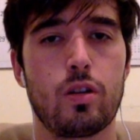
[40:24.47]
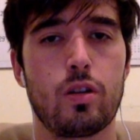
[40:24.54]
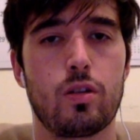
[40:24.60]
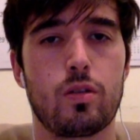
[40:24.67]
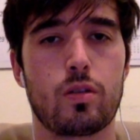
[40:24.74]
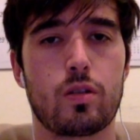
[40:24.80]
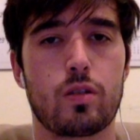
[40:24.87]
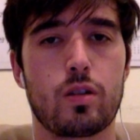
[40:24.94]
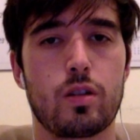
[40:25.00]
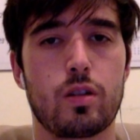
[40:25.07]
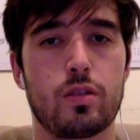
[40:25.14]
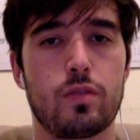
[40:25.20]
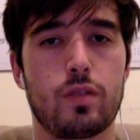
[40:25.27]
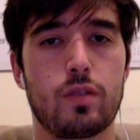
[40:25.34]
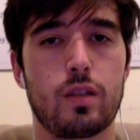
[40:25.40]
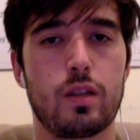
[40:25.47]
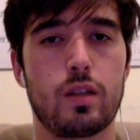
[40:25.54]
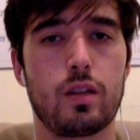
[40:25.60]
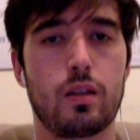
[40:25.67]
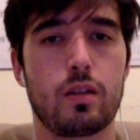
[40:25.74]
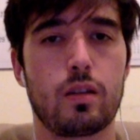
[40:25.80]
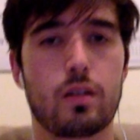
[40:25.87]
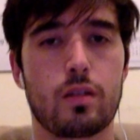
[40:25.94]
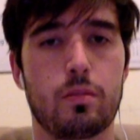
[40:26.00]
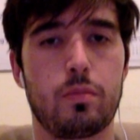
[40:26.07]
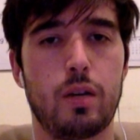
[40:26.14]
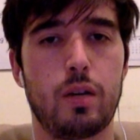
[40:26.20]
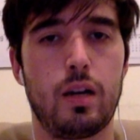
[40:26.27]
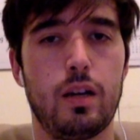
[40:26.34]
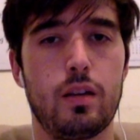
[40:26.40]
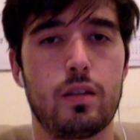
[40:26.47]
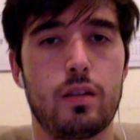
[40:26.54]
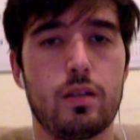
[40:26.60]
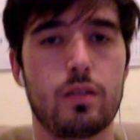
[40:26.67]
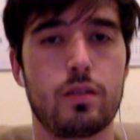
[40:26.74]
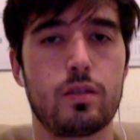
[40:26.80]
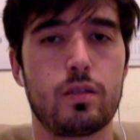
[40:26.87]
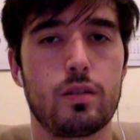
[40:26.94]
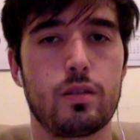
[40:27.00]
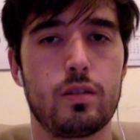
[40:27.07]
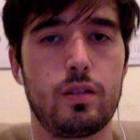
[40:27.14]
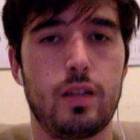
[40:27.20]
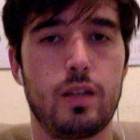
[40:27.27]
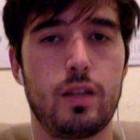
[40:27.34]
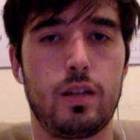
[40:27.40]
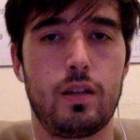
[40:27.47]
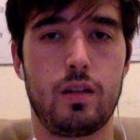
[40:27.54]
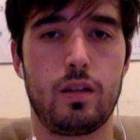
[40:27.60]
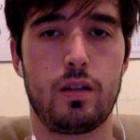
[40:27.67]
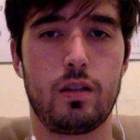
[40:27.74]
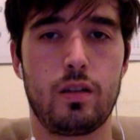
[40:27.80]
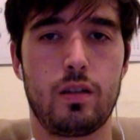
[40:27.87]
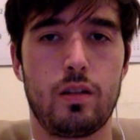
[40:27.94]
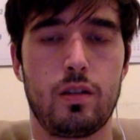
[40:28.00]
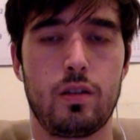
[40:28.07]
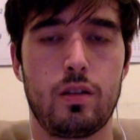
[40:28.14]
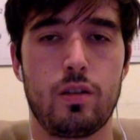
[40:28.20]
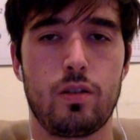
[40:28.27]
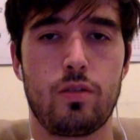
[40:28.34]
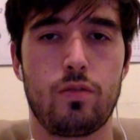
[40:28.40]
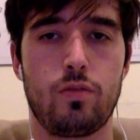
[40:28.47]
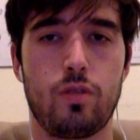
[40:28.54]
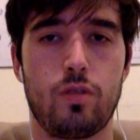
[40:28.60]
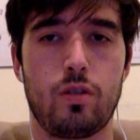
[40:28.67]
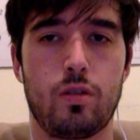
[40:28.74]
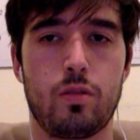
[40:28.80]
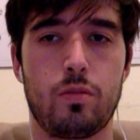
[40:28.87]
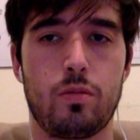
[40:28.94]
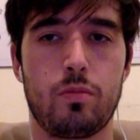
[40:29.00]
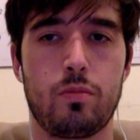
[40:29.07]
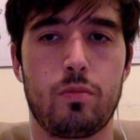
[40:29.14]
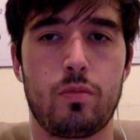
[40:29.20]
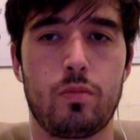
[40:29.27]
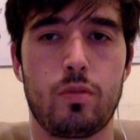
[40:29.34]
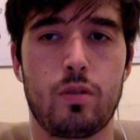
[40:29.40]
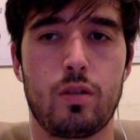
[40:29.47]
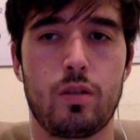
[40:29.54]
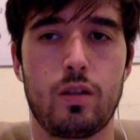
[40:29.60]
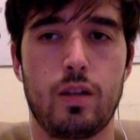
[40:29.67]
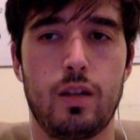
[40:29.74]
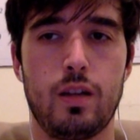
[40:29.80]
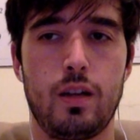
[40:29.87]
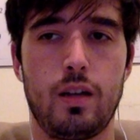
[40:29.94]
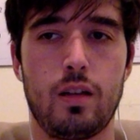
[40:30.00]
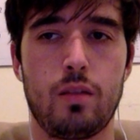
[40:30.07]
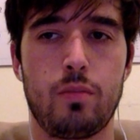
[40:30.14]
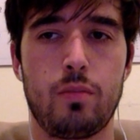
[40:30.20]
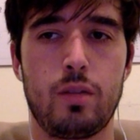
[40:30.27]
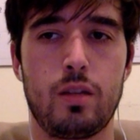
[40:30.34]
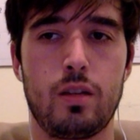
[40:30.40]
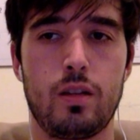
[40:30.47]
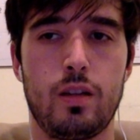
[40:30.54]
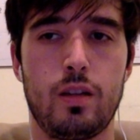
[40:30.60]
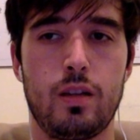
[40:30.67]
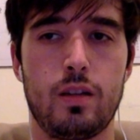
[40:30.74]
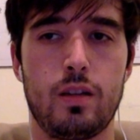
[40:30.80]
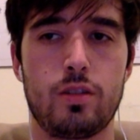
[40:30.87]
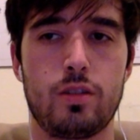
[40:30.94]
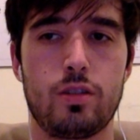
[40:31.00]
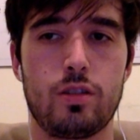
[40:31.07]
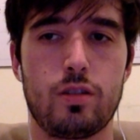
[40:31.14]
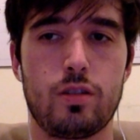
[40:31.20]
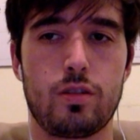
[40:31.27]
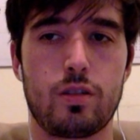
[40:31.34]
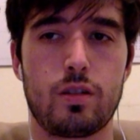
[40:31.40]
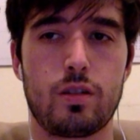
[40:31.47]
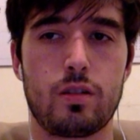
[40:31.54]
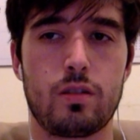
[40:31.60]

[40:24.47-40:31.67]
recursively compiles data from an element and its children,